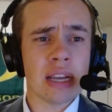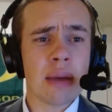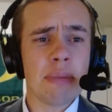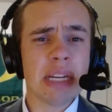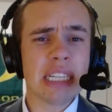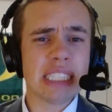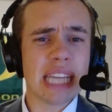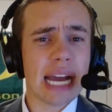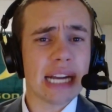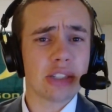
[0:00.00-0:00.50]

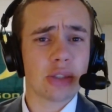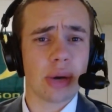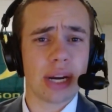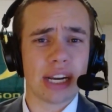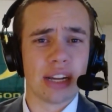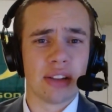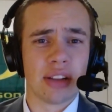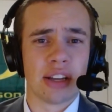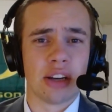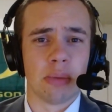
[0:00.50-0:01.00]
I'm
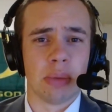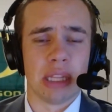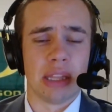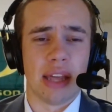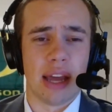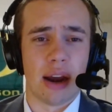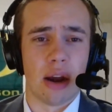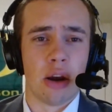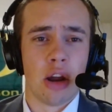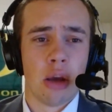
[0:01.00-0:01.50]
exaggerating a little
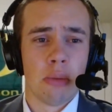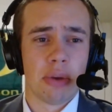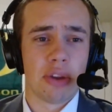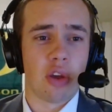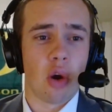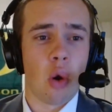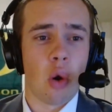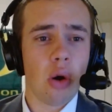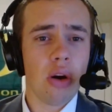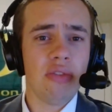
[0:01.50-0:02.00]
bit there,
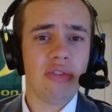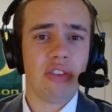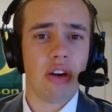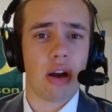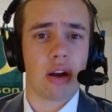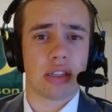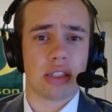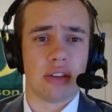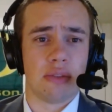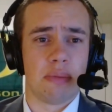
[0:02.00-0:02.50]
but the Horned
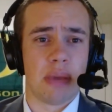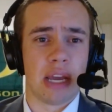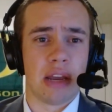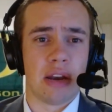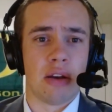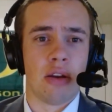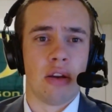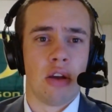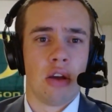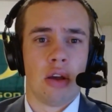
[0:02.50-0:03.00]
Frogs have
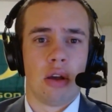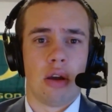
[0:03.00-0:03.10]
been